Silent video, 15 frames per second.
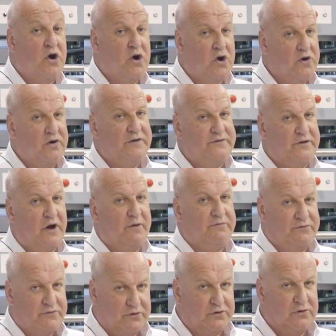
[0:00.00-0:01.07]
or a top
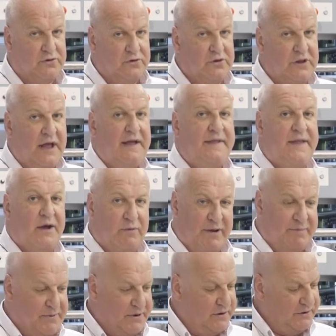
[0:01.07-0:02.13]
tool that
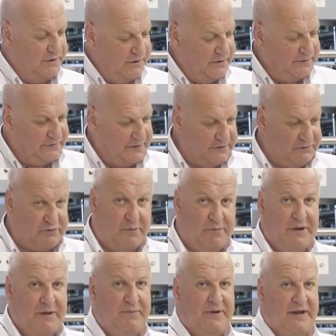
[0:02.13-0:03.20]
we built using
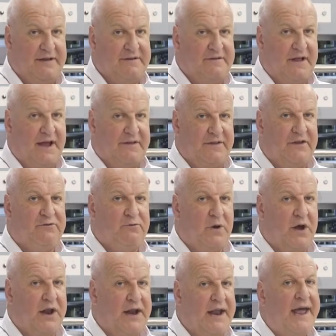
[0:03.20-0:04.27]
stripping pins like this
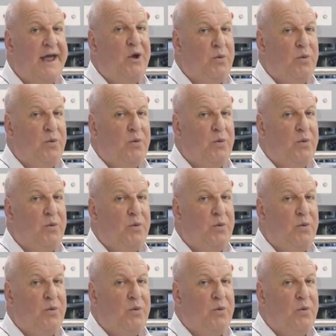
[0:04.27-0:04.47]
one,